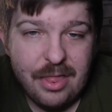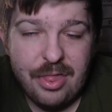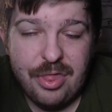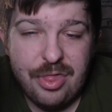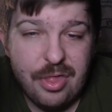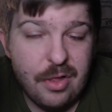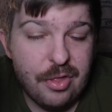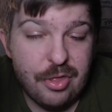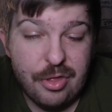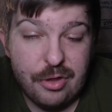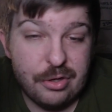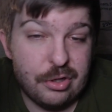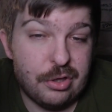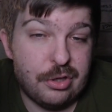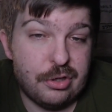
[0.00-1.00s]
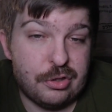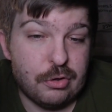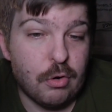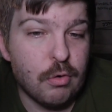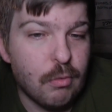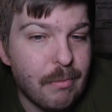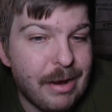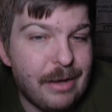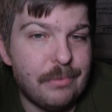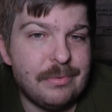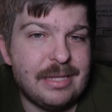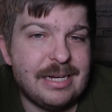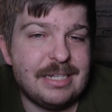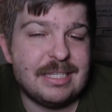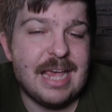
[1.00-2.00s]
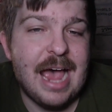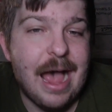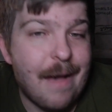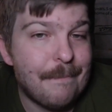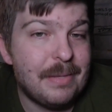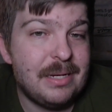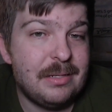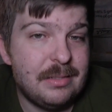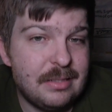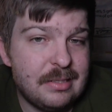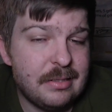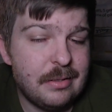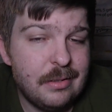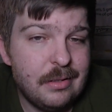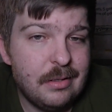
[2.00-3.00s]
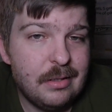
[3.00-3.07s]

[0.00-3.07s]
the the the turnaround that has happened